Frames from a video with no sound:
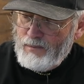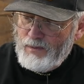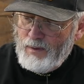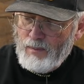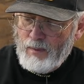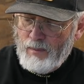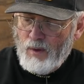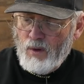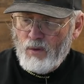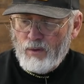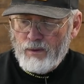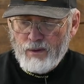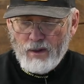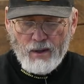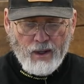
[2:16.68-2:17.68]
from the
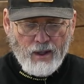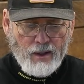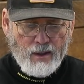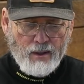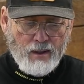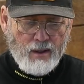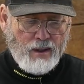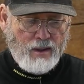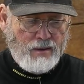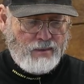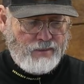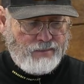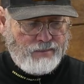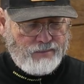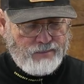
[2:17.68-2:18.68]
boat. and
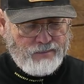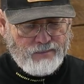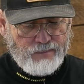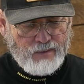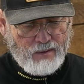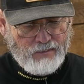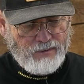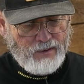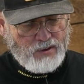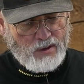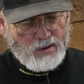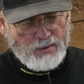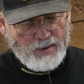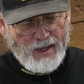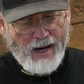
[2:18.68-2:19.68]
uh, the fish
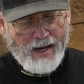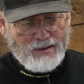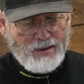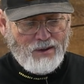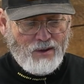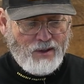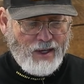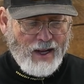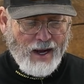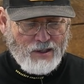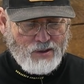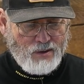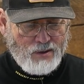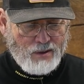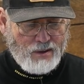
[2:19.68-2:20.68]
are reacting to the
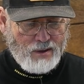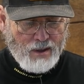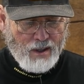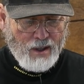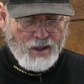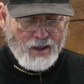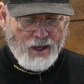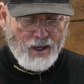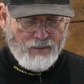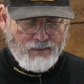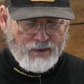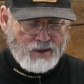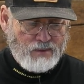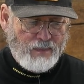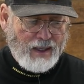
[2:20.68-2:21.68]
action of
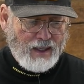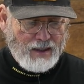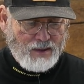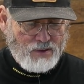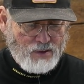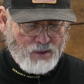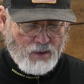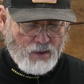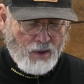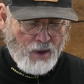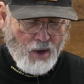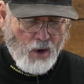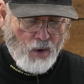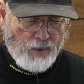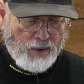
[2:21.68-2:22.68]
these baits. So
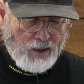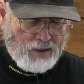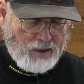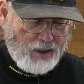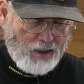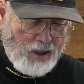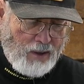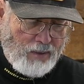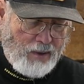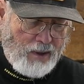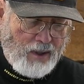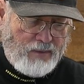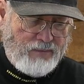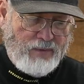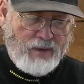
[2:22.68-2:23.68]
what I start out
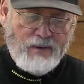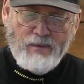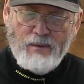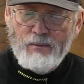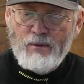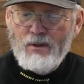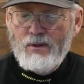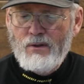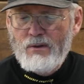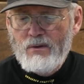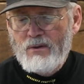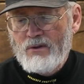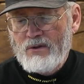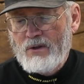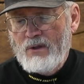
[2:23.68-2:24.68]
with, if I'm going to
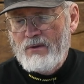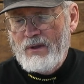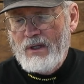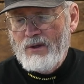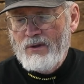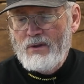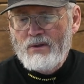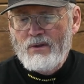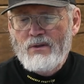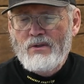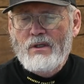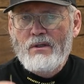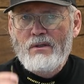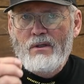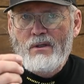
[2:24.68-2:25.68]
do the slow death hook, the
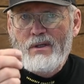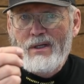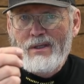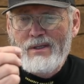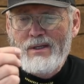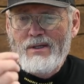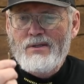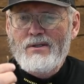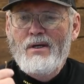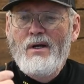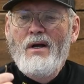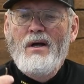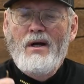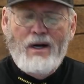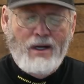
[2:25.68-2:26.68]
single hook like this,
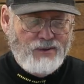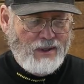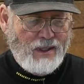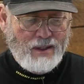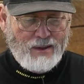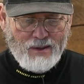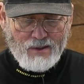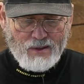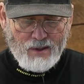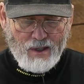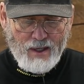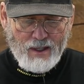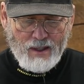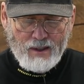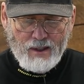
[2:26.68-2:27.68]
I'll take this
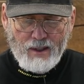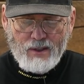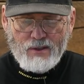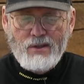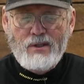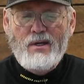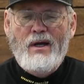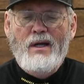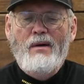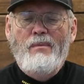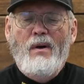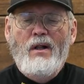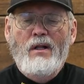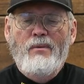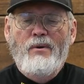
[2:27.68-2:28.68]
line and I actually tie a
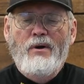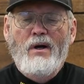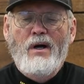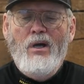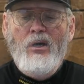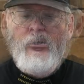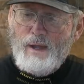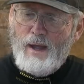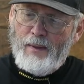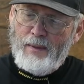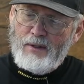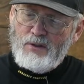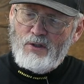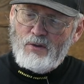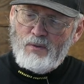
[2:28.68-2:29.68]
Palomar knot. And
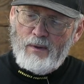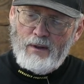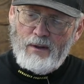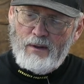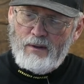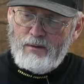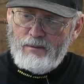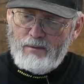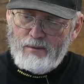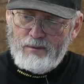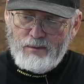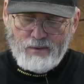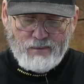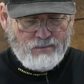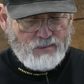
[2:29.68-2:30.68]
this is where
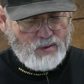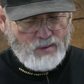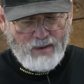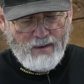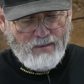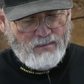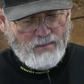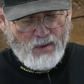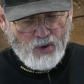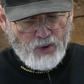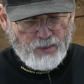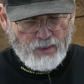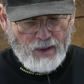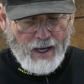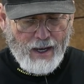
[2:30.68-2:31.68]
you have
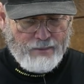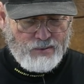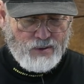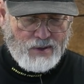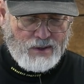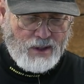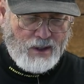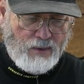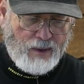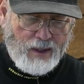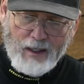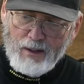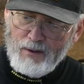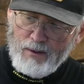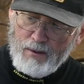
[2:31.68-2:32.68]
multiple options. Now what
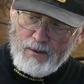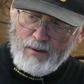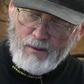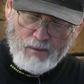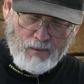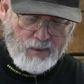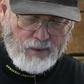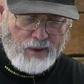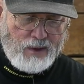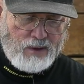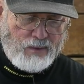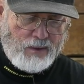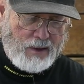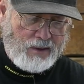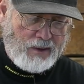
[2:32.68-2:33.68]
I do with
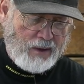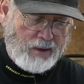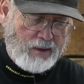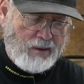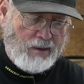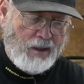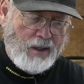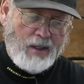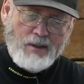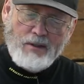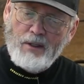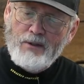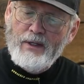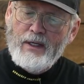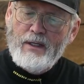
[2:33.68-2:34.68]
these rigs here
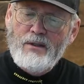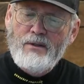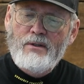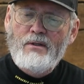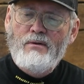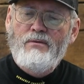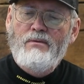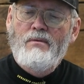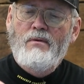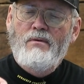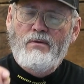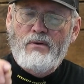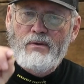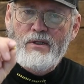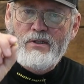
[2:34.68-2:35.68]
is I'll take a little
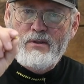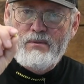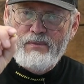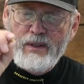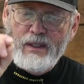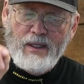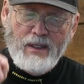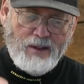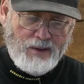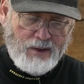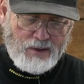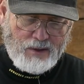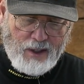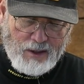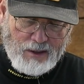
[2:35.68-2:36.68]
fluorescent bead, in
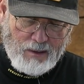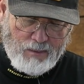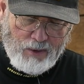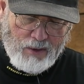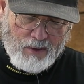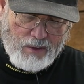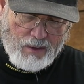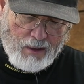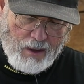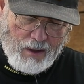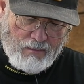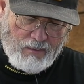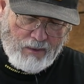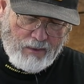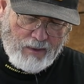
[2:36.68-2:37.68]
this case I'm using a
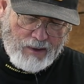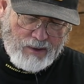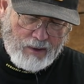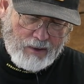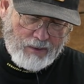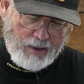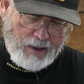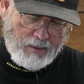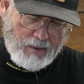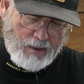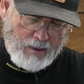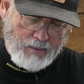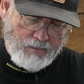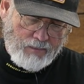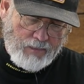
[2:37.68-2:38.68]
kind of a fluorescent green
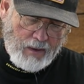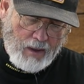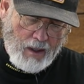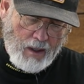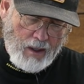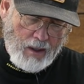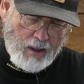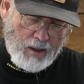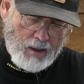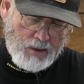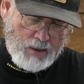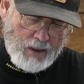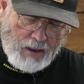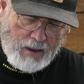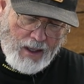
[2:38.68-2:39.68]
one, and I'll
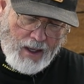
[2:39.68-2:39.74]
stick